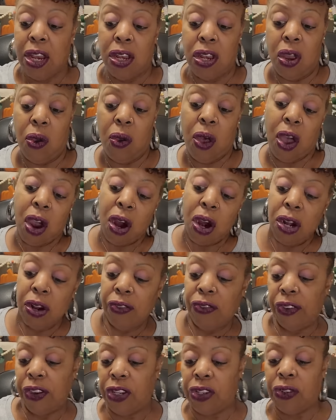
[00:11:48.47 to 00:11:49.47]
no
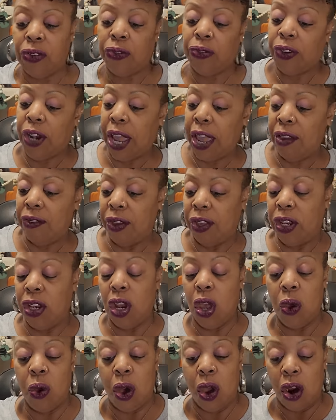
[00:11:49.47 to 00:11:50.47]
artificial flavor,
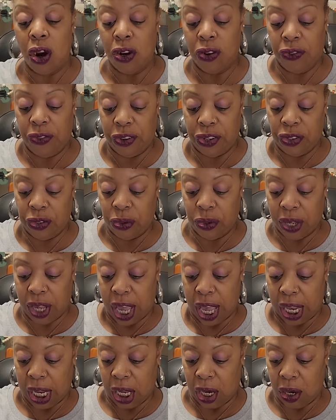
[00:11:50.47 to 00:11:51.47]
no artificial
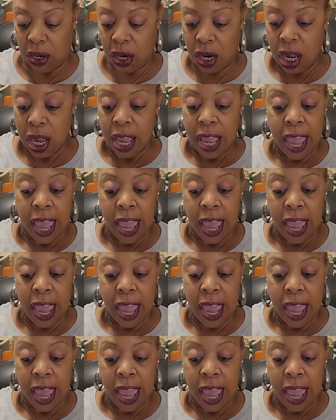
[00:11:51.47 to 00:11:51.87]
color.